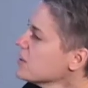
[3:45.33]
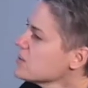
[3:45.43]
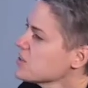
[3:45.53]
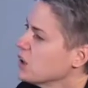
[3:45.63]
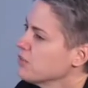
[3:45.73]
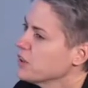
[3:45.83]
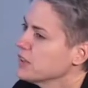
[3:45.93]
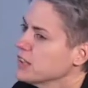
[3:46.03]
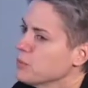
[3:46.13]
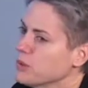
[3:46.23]
so if you're a
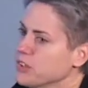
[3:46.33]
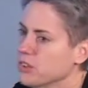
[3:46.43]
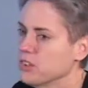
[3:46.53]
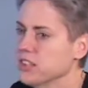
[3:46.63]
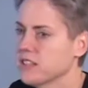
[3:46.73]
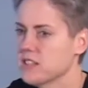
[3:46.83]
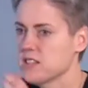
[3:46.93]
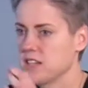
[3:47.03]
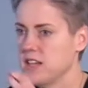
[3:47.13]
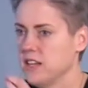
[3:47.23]
liberal, you're only going to
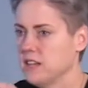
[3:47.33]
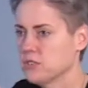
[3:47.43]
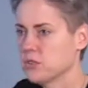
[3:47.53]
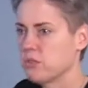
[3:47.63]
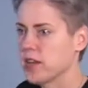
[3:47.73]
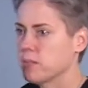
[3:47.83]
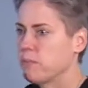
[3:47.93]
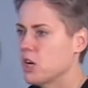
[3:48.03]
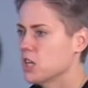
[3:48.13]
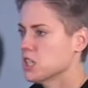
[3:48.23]
see sort of random
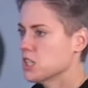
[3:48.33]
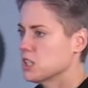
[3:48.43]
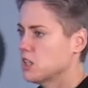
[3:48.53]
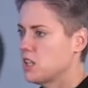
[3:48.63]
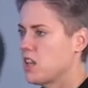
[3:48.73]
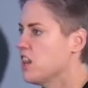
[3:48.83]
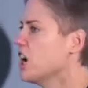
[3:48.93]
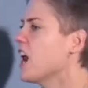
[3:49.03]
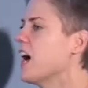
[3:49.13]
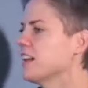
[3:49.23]
bars. They're
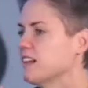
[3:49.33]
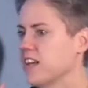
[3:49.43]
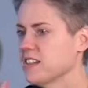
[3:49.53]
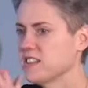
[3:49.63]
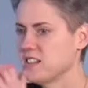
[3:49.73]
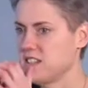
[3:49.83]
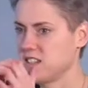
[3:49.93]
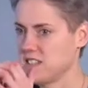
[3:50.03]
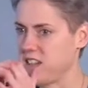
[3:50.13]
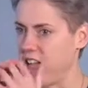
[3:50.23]
not connected
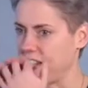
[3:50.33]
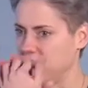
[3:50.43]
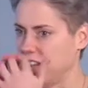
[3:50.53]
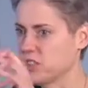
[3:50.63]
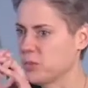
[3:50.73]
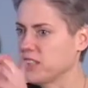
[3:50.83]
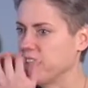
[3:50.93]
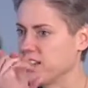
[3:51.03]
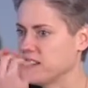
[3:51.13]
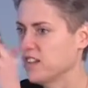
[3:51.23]
into that
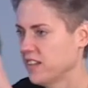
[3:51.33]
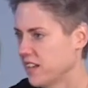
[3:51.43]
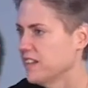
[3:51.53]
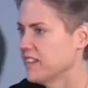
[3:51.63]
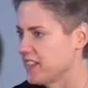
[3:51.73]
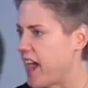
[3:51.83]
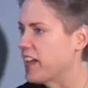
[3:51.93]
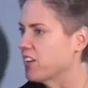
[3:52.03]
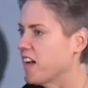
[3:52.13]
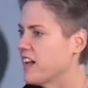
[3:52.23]
interrelated set,
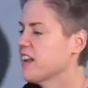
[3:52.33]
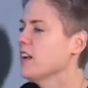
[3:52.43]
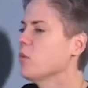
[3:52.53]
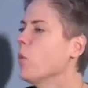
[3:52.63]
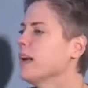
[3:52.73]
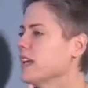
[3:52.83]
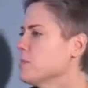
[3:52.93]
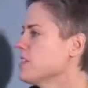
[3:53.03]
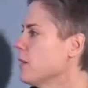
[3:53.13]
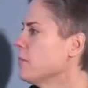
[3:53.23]
right? What
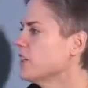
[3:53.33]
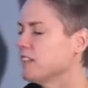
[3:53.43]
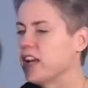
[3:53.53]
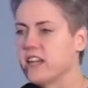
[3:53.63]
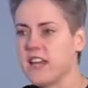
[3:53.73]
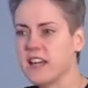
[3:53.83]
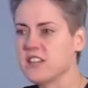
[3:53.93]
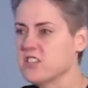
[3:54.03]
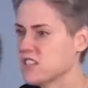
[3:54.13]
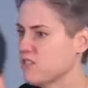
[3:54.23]
keeps that bird in that
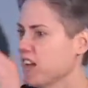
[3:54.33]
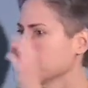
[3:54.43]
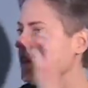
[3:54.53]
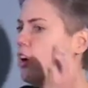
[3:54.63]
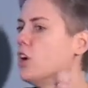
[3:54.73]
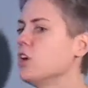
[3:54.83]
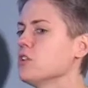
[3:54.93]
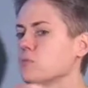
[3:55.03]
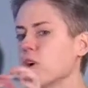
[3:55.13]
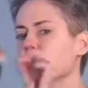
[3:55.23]
cage is the fact that all
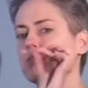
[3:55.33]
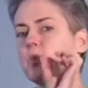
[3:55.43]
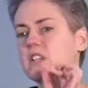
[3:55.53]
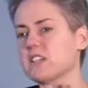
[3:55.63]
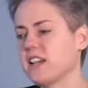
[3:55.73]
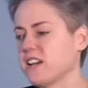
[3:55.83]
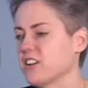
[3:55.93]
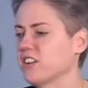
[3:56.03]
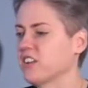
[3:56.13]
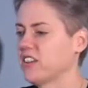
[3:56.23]
those bars work
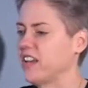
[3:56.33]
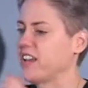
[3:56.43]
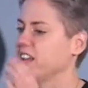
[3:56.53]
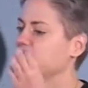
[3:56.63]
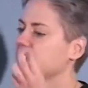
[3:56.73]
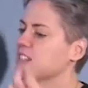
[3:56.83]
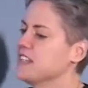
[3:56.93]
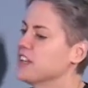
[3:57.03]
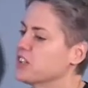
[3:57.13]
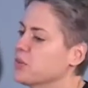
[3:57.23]
together, okay? It's the
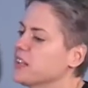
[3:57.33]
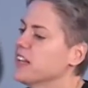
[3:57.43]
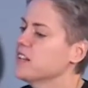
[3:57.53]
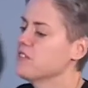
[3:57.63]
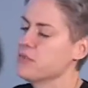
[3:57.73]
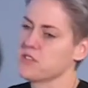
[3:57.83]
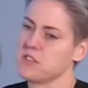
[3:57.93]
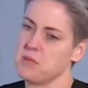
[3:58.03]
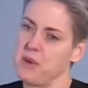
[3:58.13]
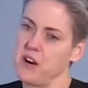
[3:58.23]
interrelated forces
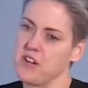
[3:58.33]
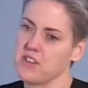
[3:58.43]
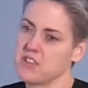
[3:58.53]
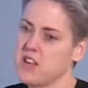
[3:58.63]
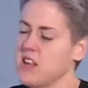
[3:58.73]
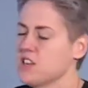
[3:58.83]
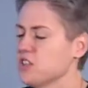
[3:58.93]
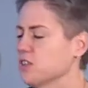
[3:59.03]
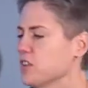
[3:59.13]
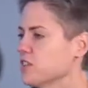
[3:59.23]
and barriers.
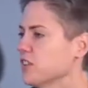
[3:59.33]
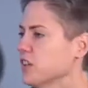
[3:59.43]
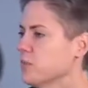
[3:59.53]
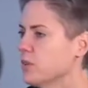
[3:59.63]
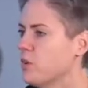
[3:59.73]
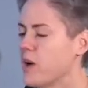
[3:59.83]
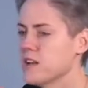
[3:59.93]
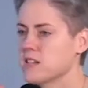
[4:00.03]
So if you're the liberal, why is